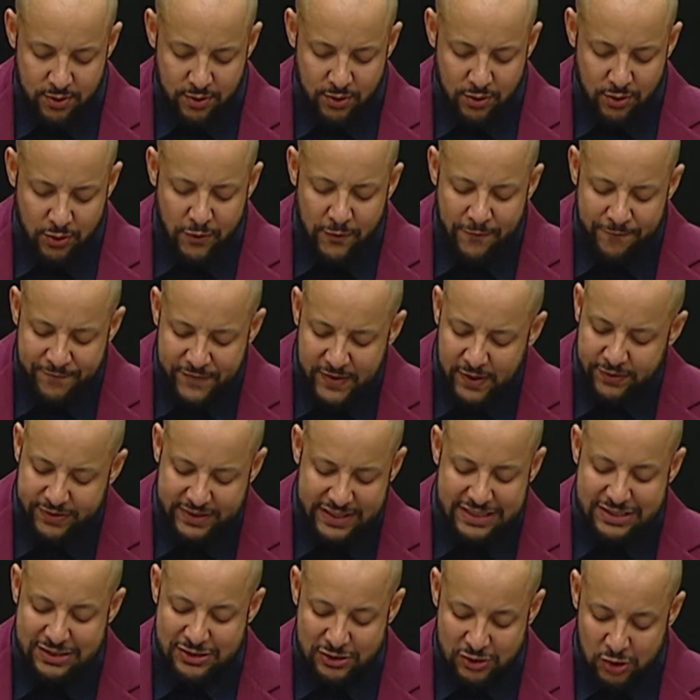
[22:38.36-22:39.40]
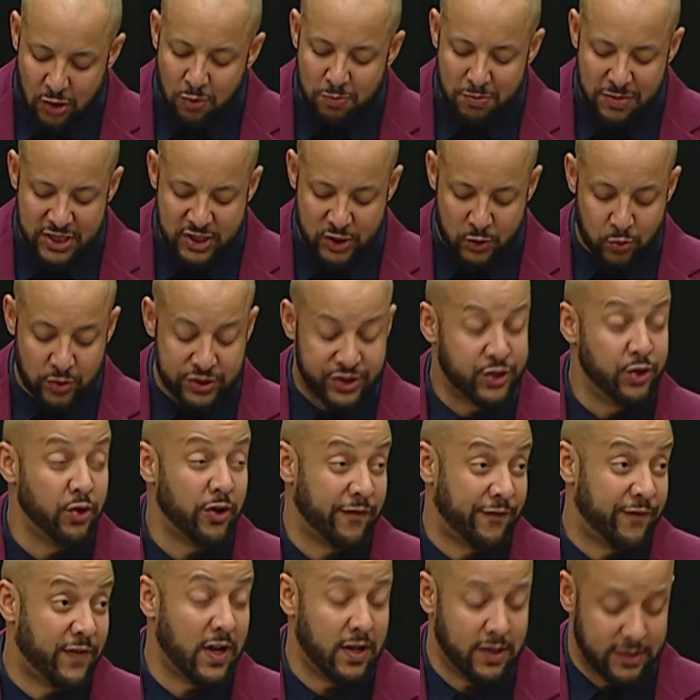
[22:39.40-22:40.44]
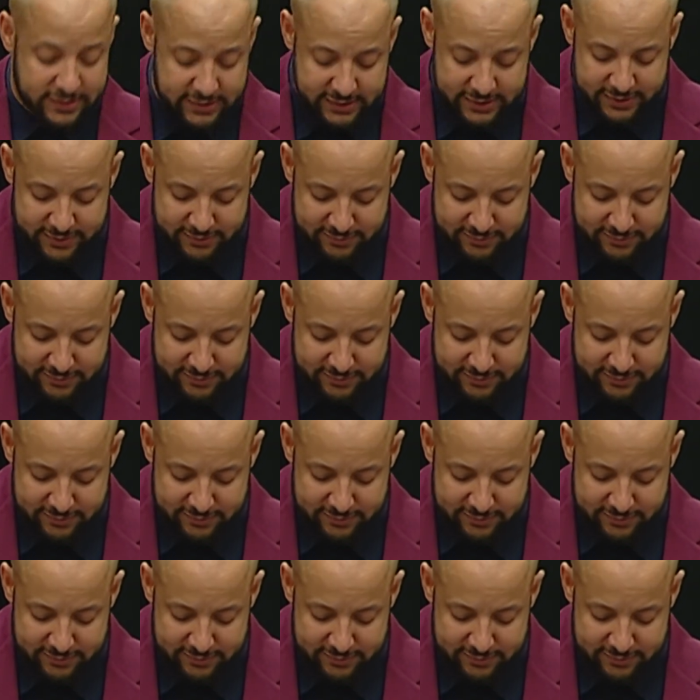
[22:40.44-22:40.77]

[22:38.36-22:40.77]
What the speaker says: You felt that so much was your fault